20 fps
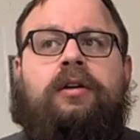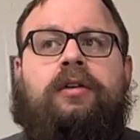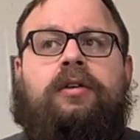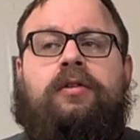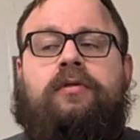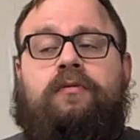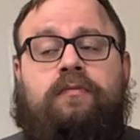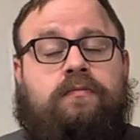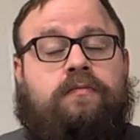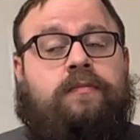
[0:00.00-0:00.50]

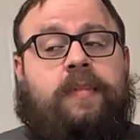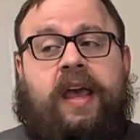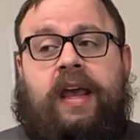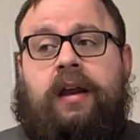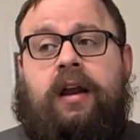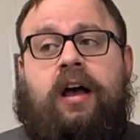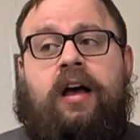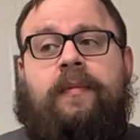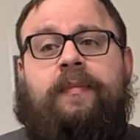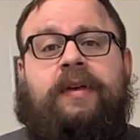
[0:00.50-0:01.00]
you may
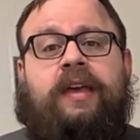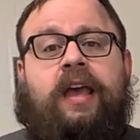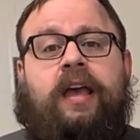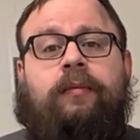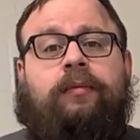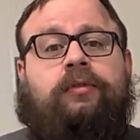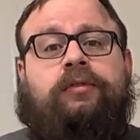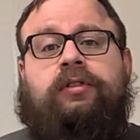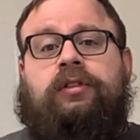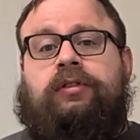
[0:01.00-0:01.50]
not be
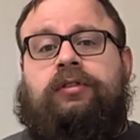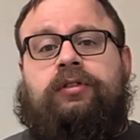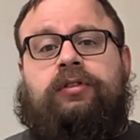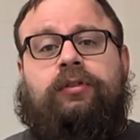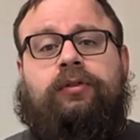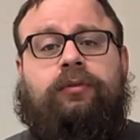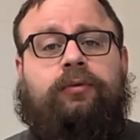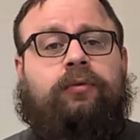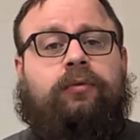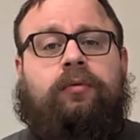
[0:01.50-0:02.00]
able to
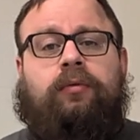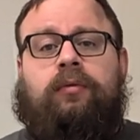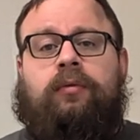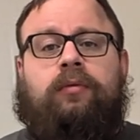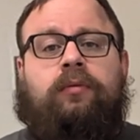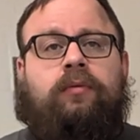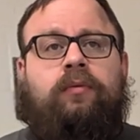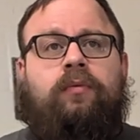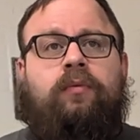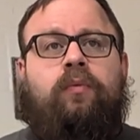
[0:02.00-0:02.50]
do
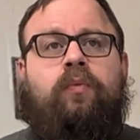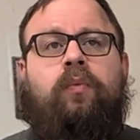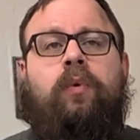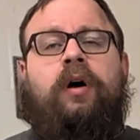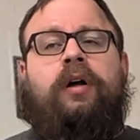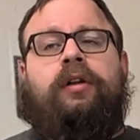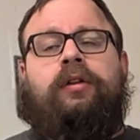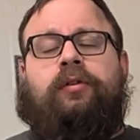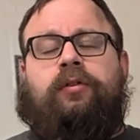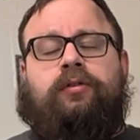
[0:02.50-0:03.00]

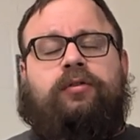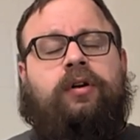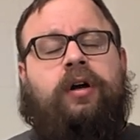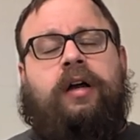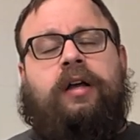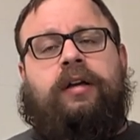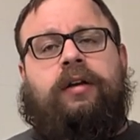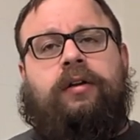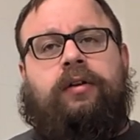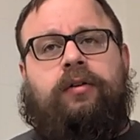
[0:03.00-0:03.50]
what you're
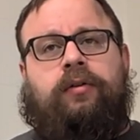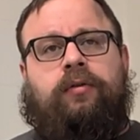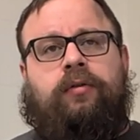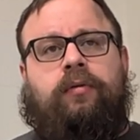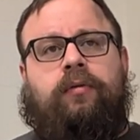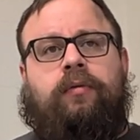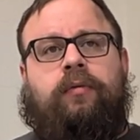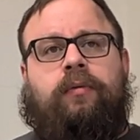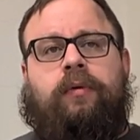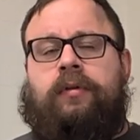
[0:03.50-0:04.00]
trying to
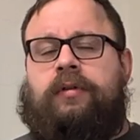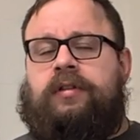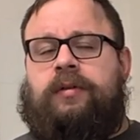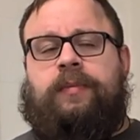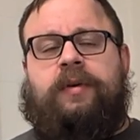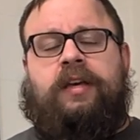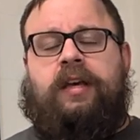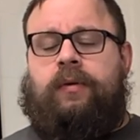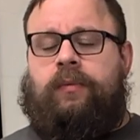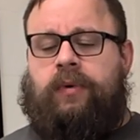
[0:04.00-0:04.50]
do to
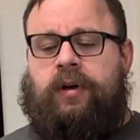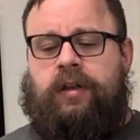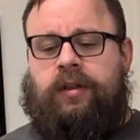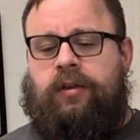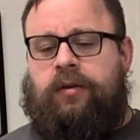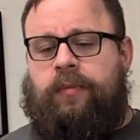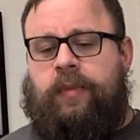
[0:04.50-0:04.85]
begin with.